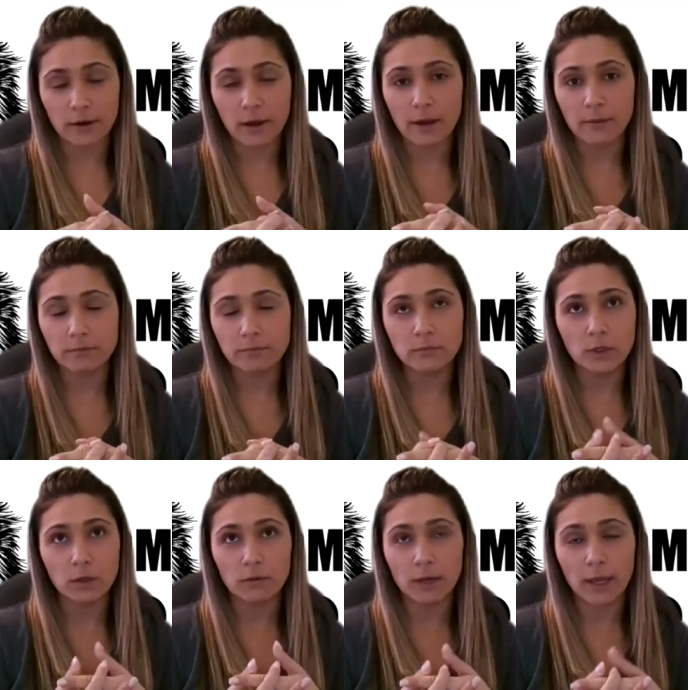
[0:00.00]
Um, you
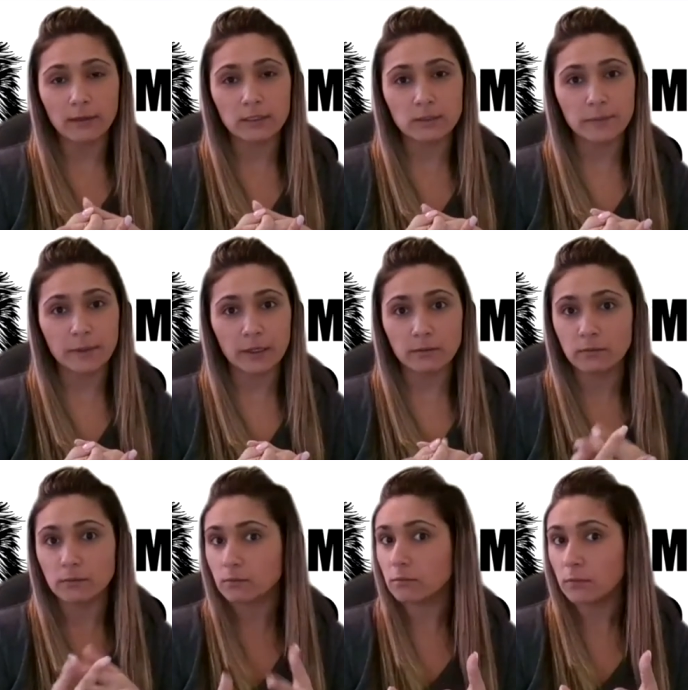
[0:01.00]
know, GaN has been
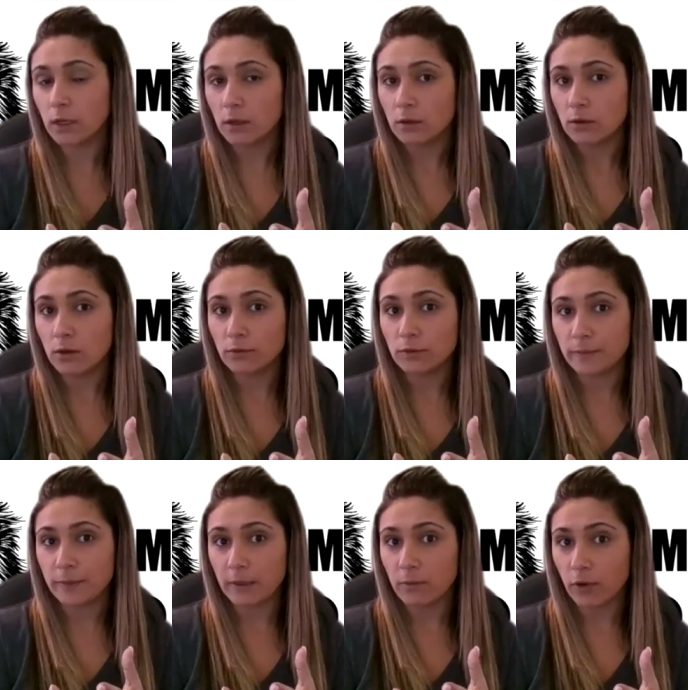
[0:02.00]
known to
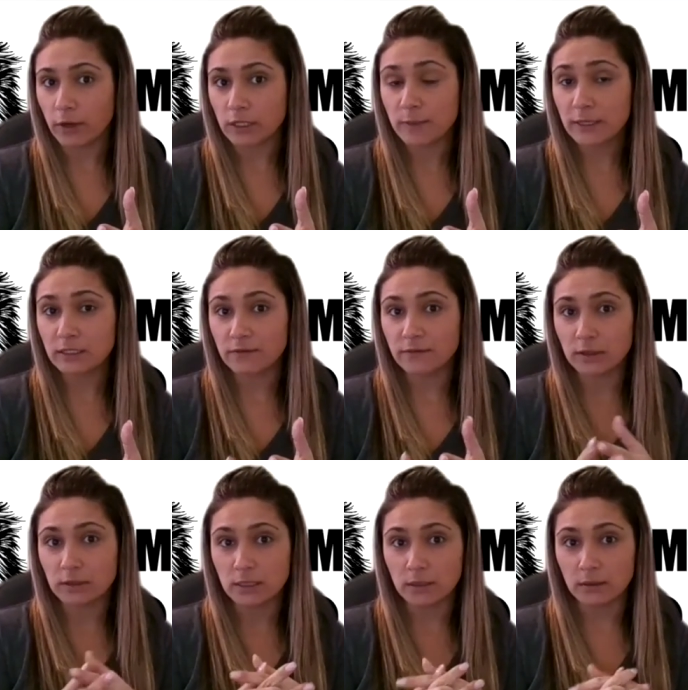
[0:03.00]
be more expensive than
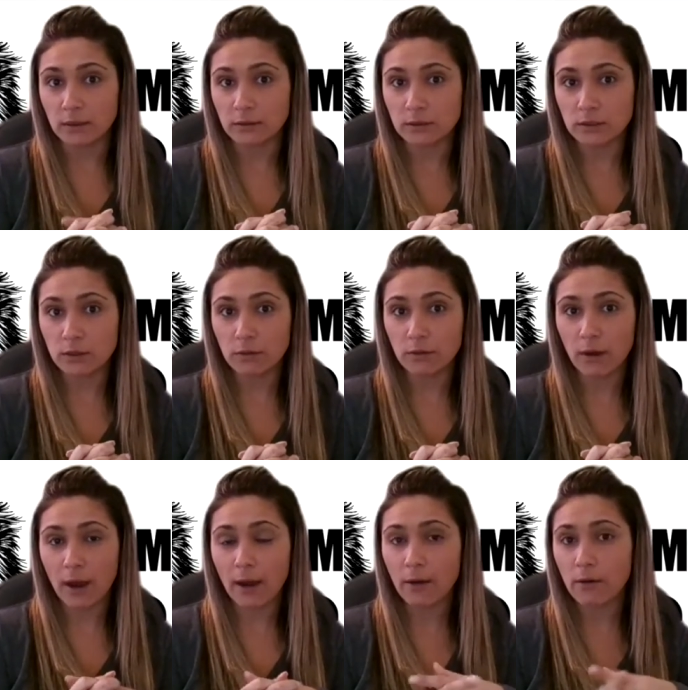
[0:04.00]
silicon. So
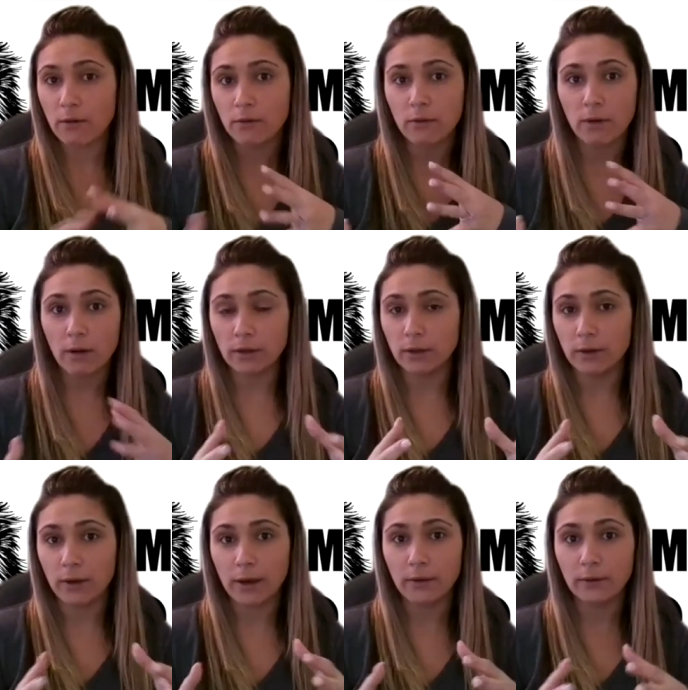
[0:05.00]
how you know
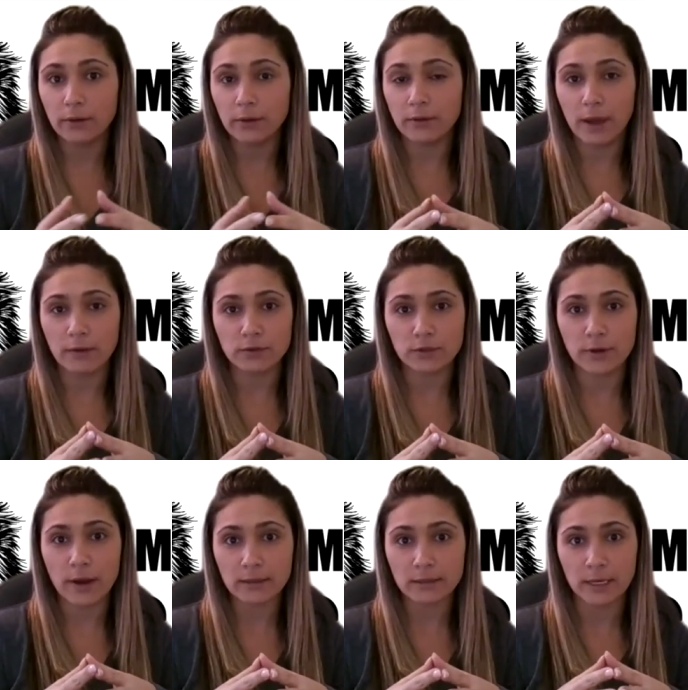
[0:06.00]
how are you
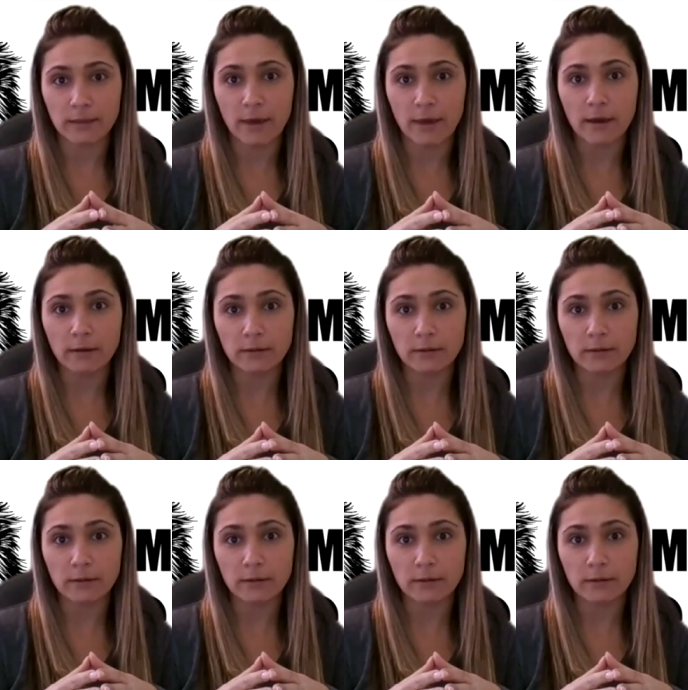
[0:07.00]
counteracting that?